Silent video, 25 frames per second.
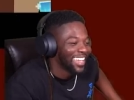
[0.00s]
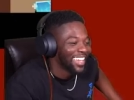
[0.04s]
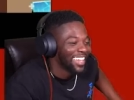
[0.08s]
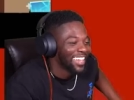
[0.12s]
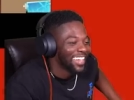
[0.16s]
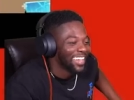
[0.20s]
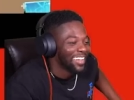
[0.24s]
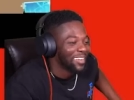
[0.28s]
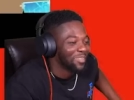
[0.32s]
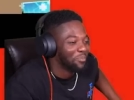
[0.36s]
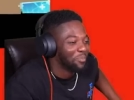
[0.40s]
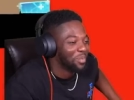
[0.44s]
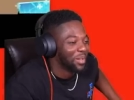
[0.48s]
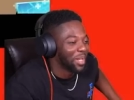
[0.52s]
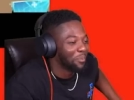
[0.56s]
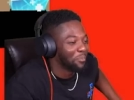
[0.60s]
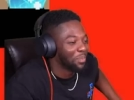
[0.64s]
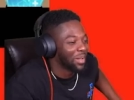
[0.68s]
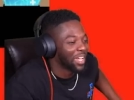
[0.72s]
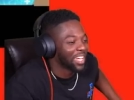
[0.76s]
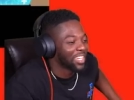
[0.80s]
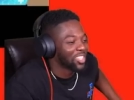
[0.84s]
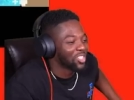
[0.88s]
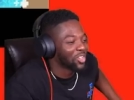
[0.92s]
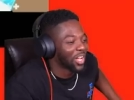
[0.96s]
Jay! But
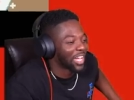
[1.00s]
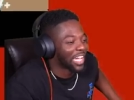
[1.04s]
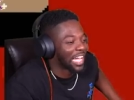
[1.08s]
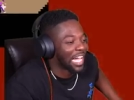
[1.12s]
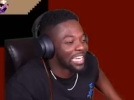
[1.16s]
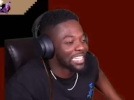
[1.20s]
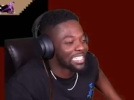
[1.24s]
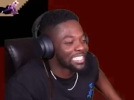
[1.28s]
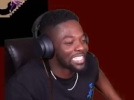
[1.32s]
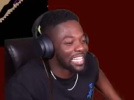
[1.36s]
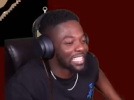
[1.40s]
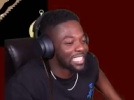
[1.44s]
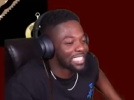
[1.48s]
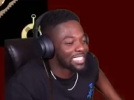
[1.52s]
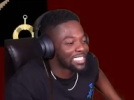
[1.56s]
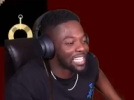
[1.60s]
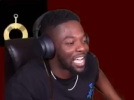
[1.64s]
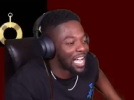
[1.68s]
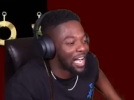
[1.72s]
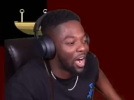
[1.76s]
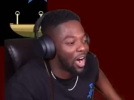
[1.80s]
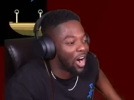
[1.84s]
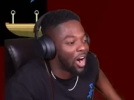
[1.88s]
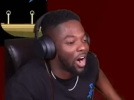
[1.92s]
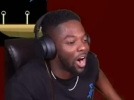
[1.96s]
man, I you just, oh
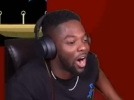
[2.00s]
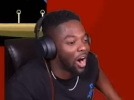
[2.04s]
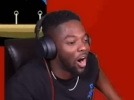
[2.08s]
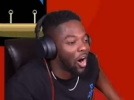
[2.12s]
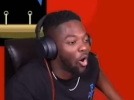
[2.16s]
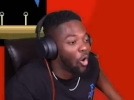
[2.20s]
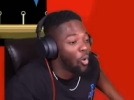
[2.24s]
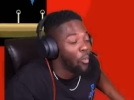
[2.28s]
oh, oh,